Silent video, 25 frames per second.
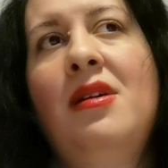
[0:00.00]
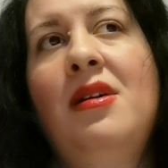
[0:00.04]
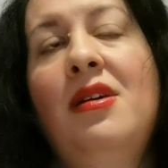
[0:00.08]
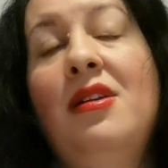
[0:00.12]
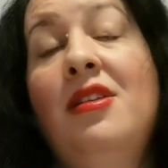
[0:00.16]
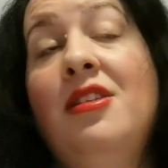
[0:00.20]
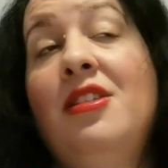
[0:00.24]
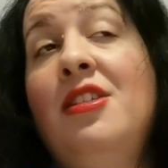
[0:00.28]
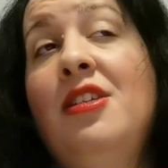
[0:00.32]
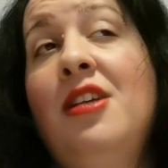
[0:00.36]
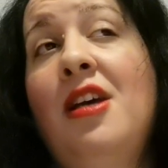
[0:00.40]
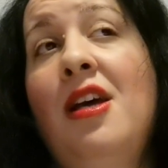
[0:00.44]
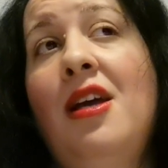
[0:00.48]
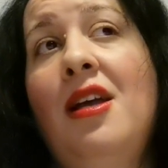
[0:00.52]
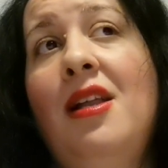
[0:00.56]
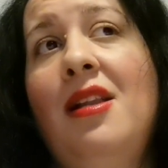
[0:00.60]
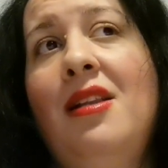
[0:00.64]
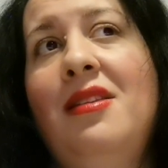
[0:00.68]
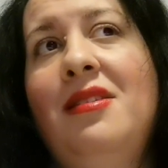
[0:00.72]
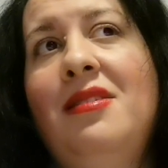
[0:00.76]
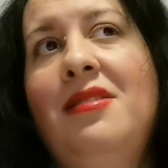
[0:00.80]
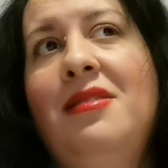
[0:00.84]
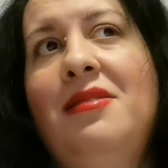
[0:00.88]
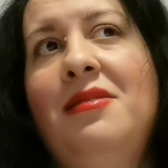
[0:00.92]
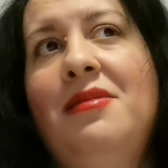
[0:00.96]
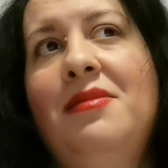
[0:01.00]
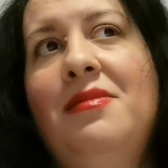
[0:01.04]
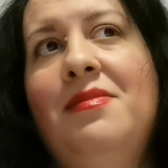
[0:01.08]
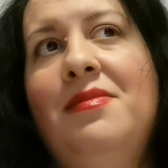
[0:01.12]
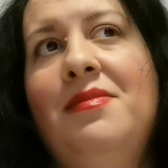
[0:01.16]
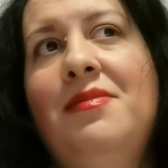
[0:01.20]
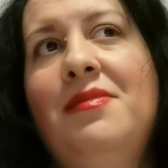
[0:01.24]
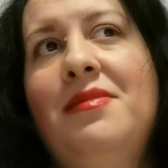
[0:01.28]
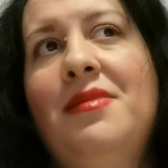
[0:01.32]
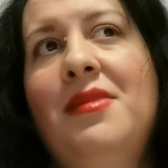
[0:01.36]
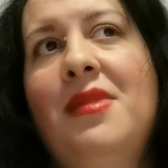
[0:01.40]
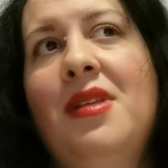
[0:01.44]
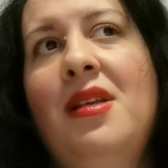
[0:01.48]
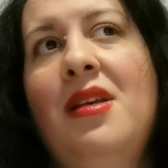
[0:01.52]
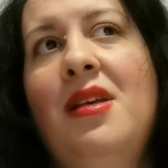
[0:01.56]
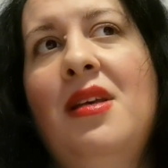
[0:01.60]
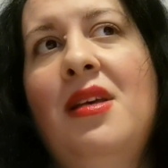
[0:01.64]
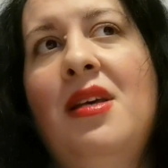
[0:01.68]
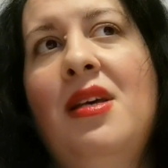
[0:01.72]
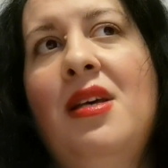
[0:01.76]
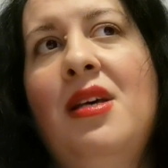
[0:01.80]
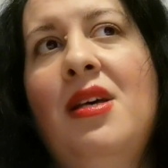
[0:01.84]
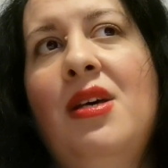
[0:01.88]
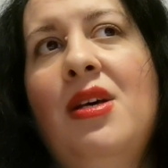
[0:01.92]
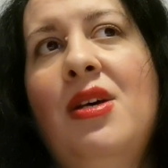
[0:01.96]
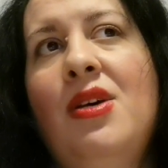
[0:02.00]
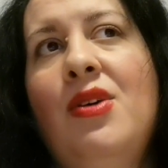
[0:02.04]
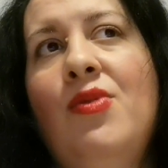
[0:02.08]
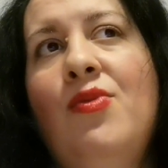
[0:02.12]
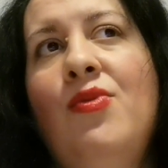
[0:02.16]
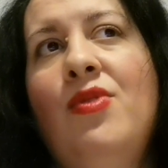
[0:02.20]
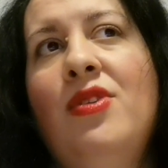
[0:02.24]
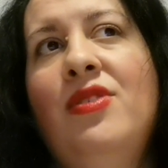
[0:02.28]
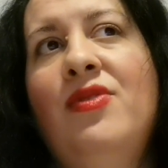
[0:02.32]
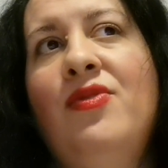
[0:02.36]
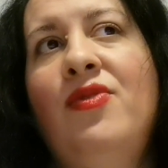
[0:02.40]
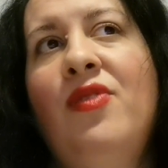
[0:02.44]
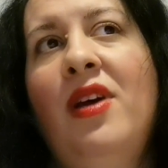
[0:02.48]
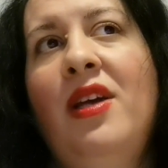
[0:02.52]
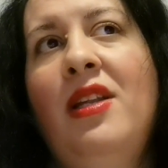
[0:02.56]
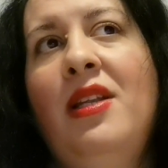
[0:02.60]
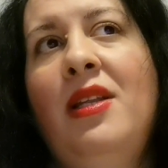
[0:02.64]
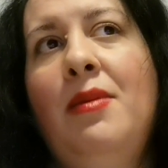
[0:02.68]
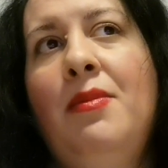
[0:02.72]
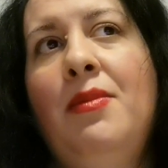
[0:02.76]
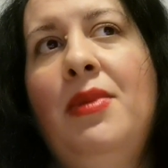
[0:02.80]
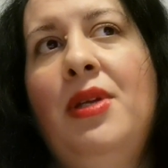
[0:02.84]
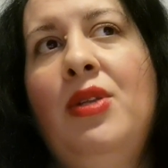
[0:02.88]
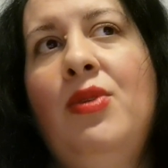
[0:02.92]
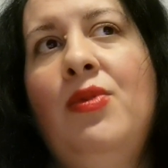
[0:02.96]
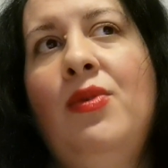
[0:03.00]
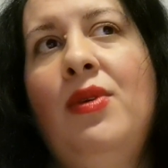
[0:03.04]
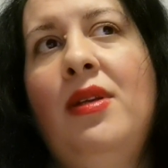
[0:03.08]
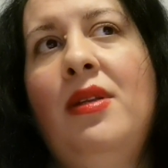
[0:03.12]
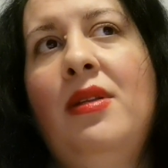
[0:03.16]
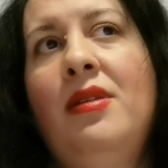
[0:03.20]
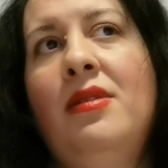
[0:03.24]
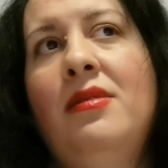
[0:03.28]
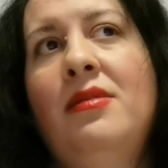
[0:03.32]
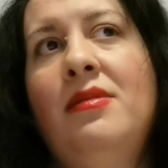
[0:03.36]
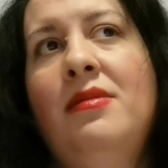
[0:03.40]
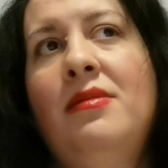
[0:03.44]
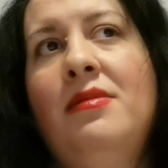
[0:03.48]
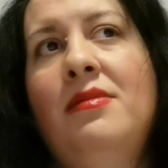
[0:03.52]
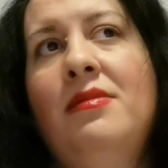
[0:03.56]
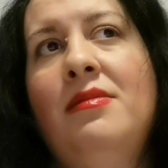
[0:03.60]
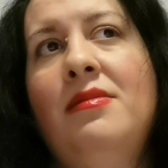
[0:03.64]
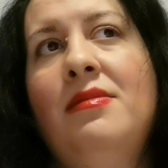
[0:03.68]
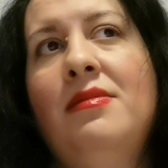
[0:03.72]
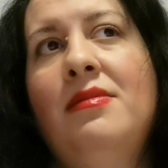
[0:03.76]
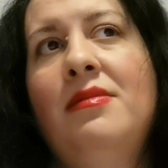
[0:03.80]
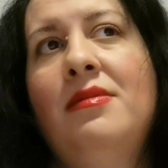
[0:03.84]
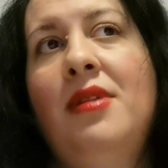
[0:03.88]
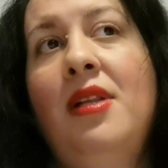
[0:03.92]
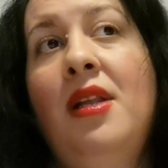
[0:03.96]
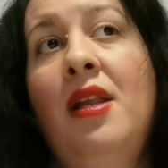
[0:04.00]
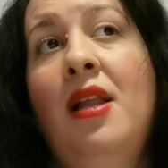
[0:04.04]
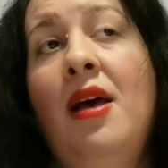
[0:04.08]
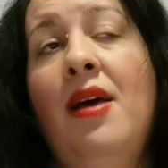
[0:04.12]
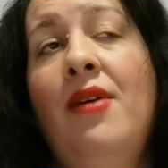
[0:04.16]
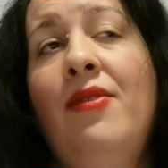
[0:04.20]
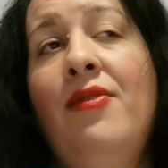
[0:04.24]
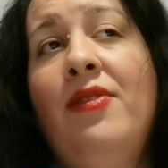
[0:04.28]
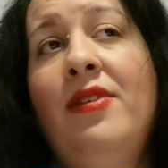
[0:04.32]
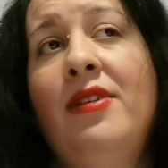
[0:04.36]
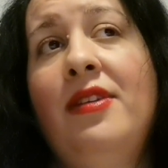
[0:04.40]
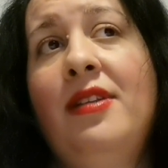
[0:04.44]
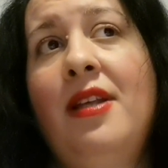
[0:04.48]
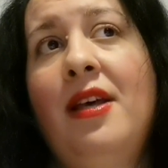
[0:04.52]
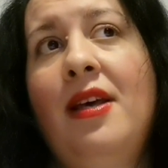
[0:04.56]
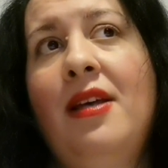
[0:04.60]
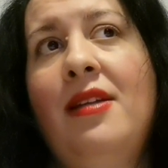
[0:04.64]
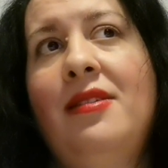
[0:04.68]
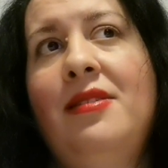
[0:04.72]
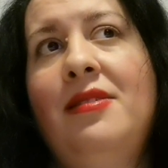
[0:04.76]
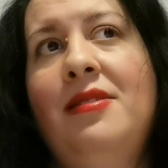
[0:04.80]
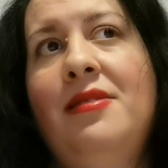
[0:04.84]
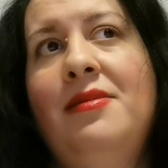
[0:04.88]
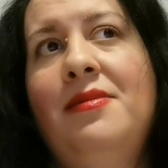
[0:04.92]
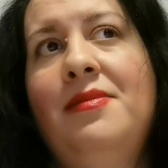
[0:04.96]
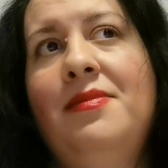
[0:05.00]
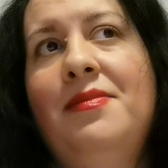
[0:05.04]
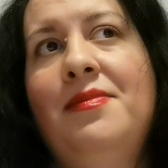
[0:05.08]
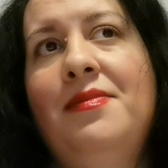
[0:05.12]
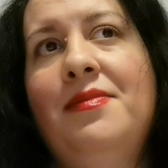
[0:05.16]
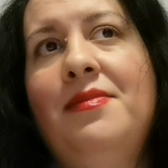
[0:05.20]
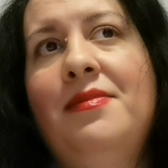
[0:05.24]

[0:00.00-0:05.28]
her child was fighting between life and death.